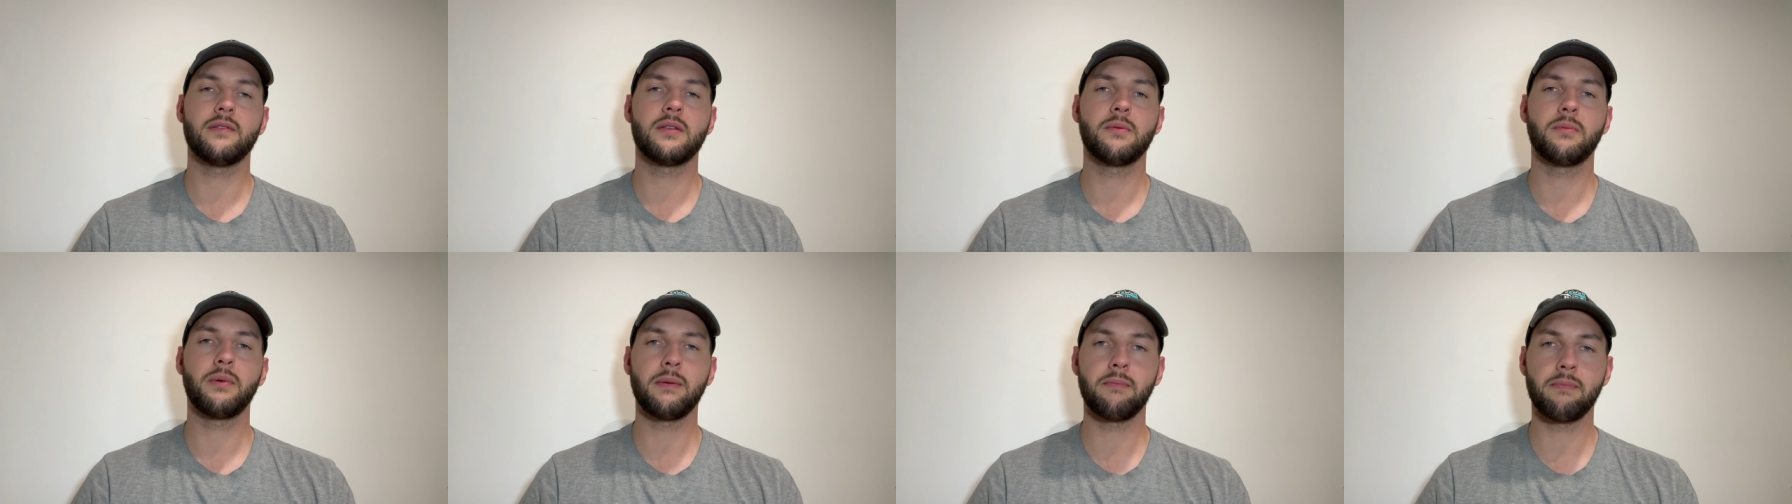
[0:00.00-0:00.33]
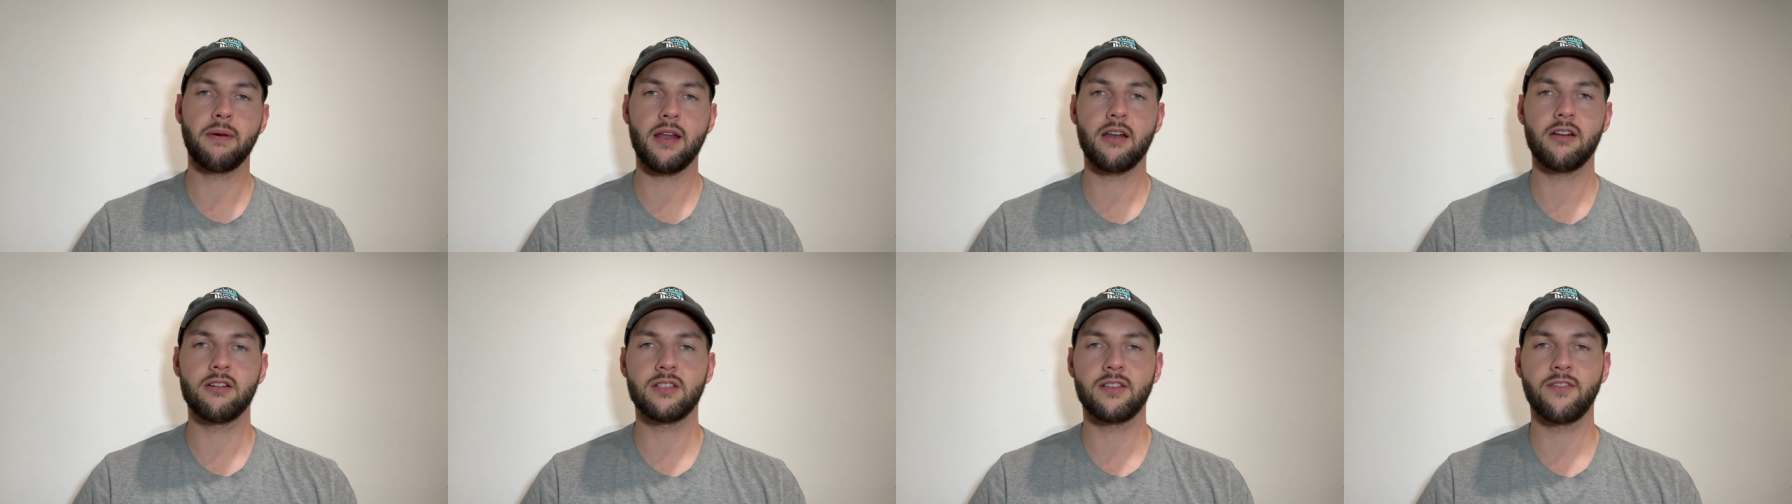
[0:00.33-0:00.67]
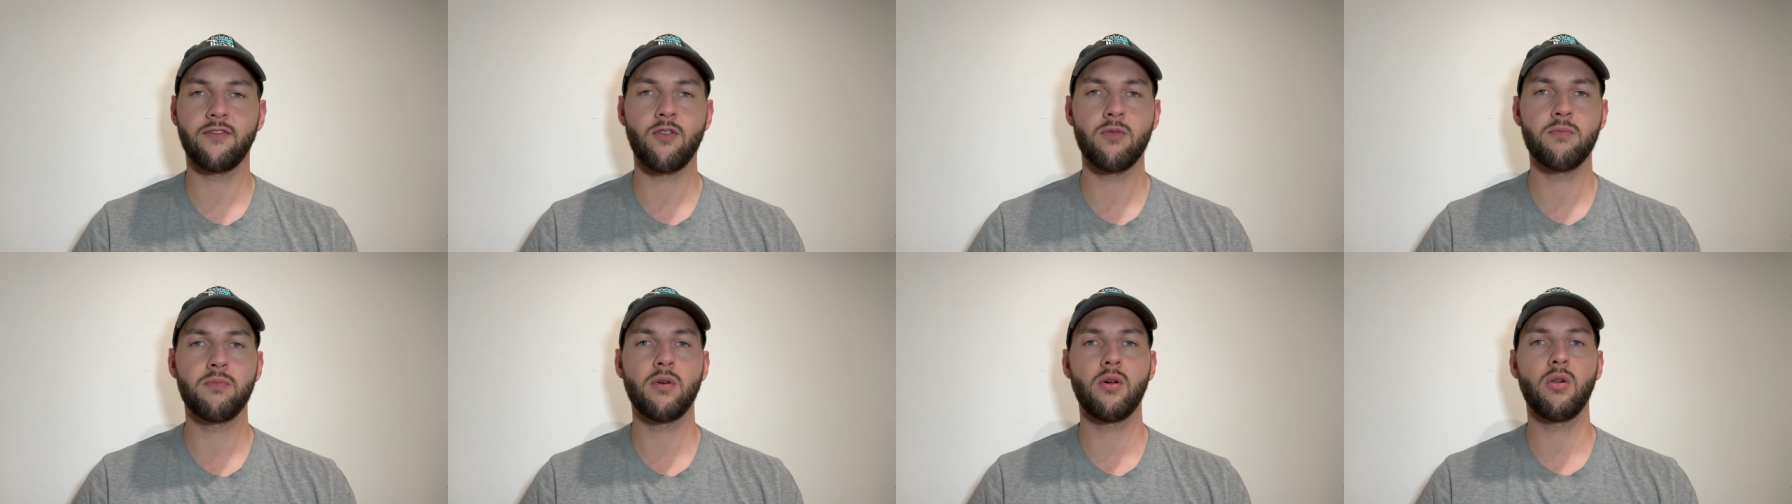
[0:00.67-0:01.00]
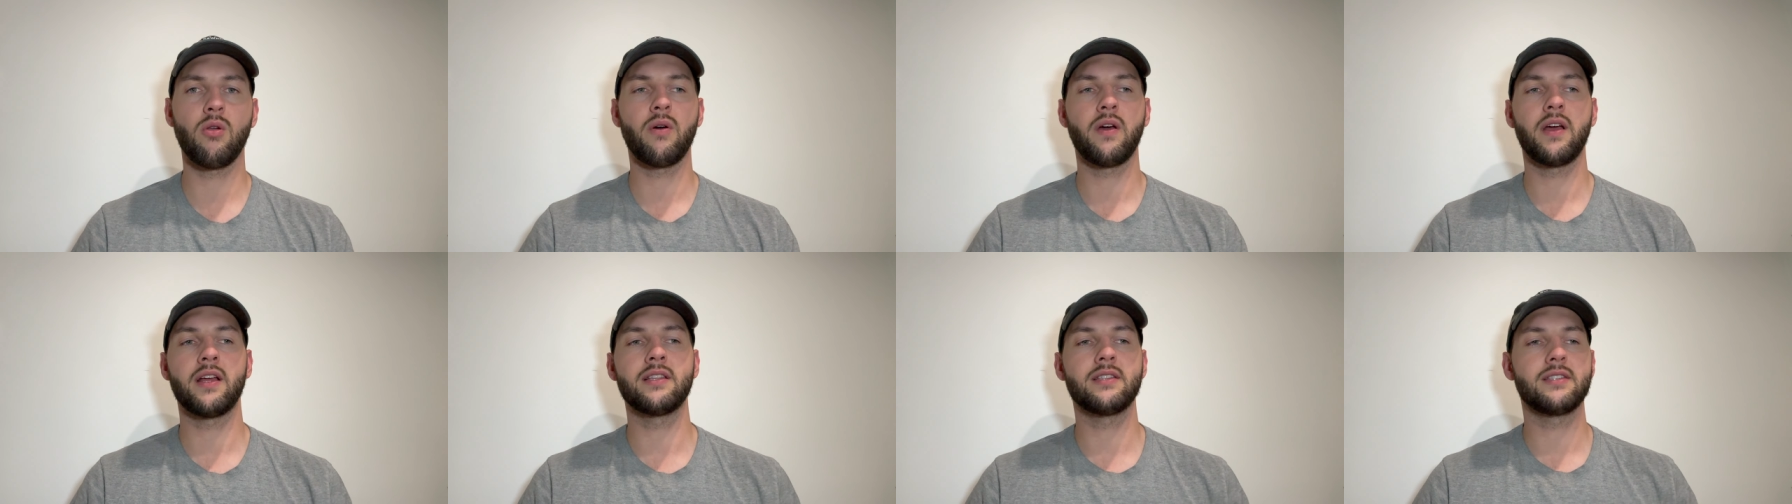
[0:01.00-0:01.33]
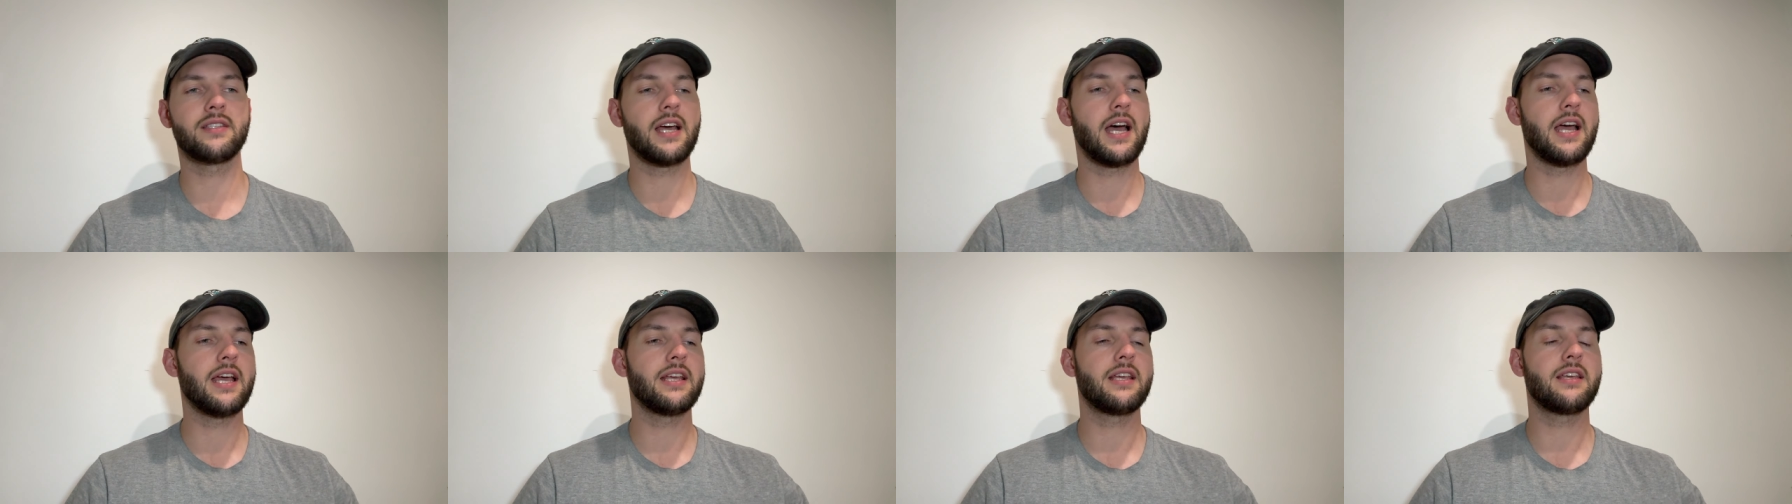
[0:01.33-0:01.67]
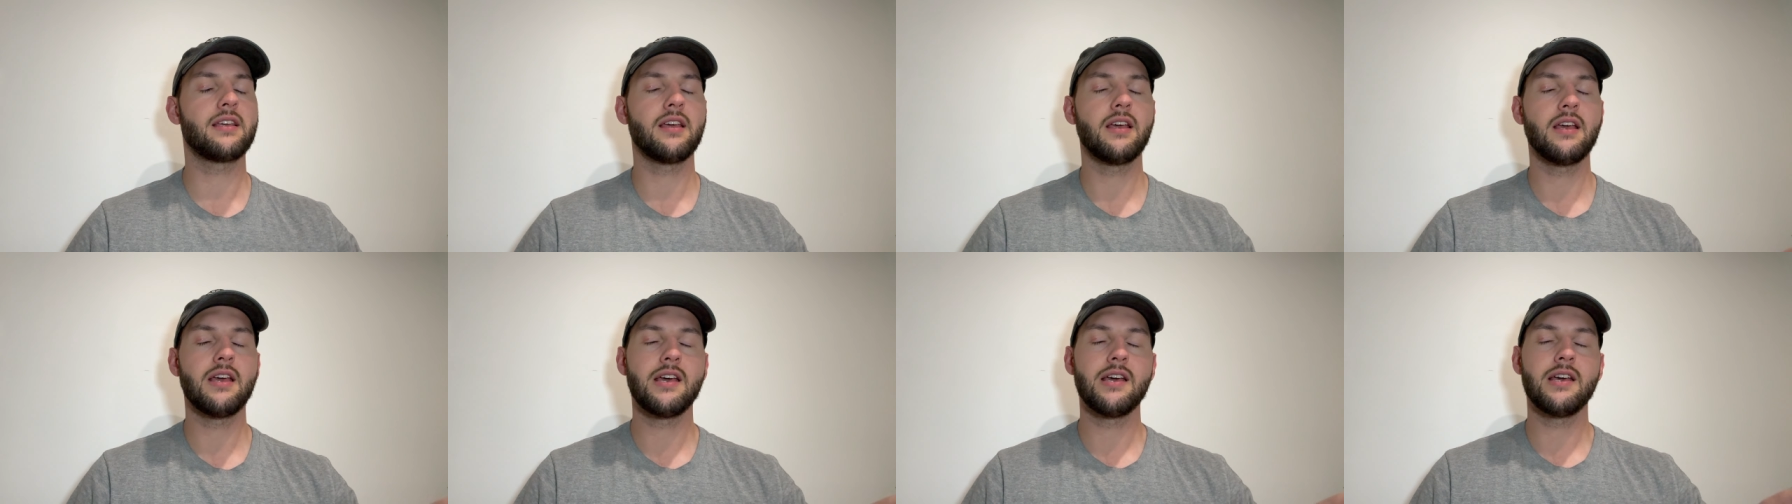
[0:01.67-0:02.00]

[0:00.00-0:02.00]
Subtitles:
be better as a footballer and take